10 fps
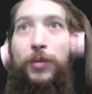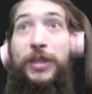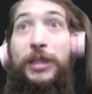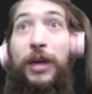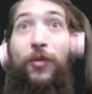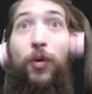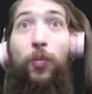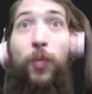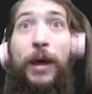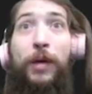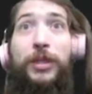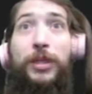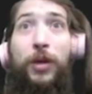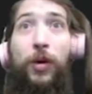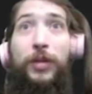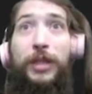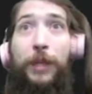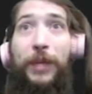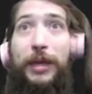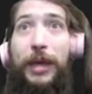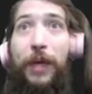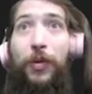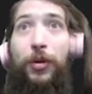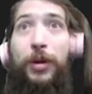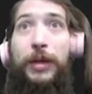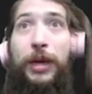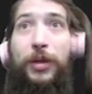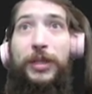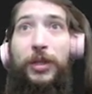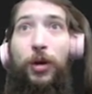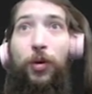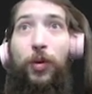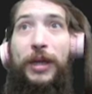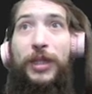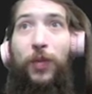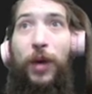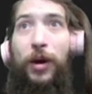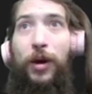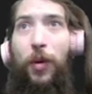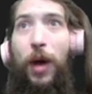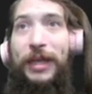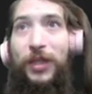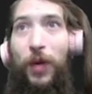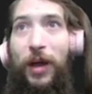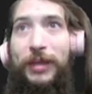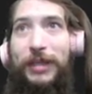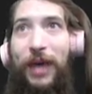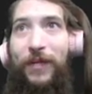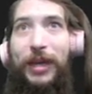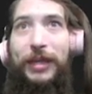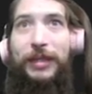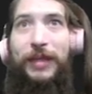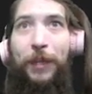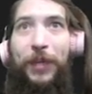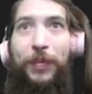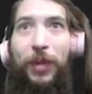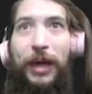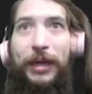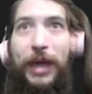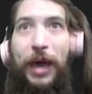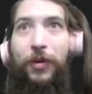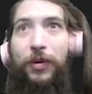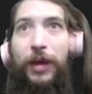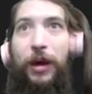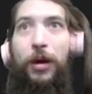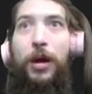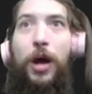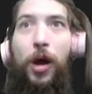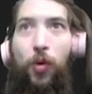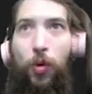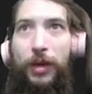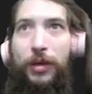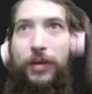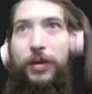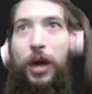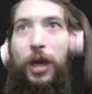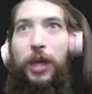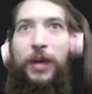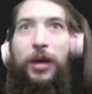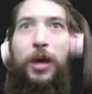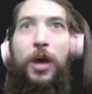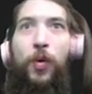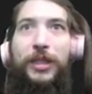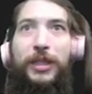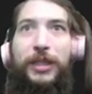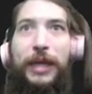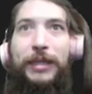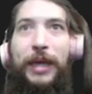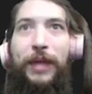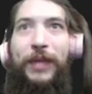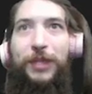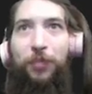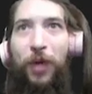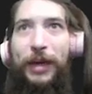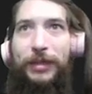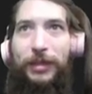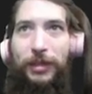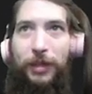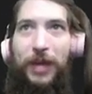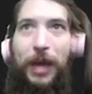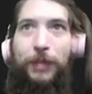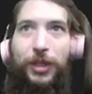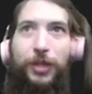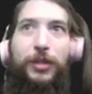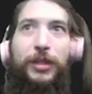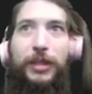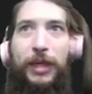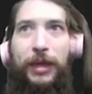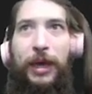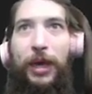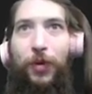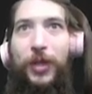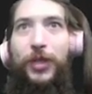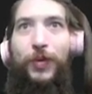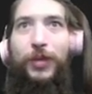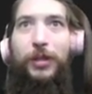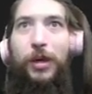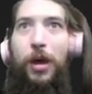Several round stones had been gathered near a circle, as well as evidence that people had gathered there, according to the document, which states that this practice is sometimes used in satanic rituals.